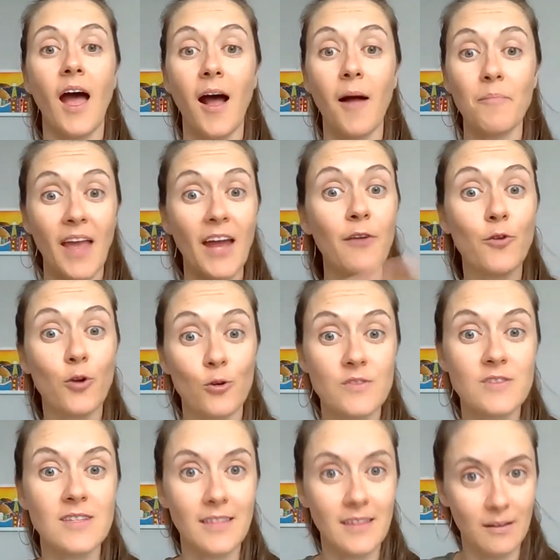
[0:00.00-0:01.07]
And of
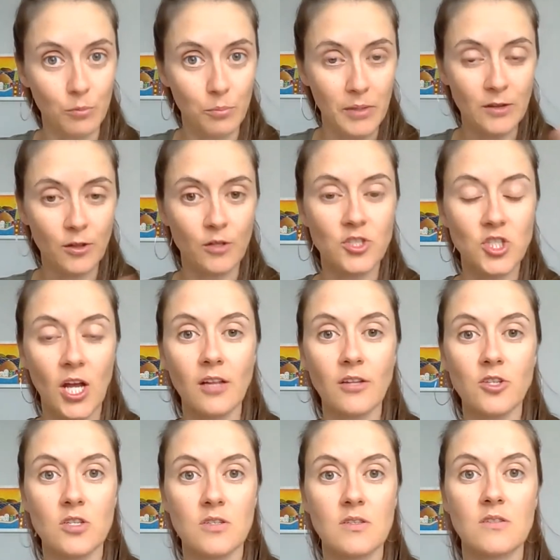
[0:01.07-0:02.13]
course, it will bring the
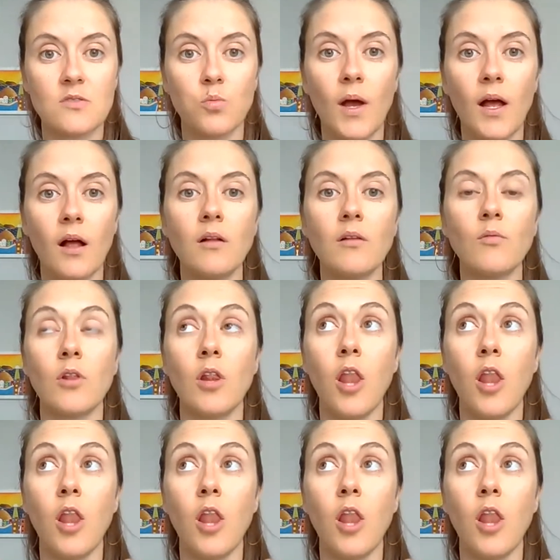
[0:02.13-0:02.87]
challenges as well,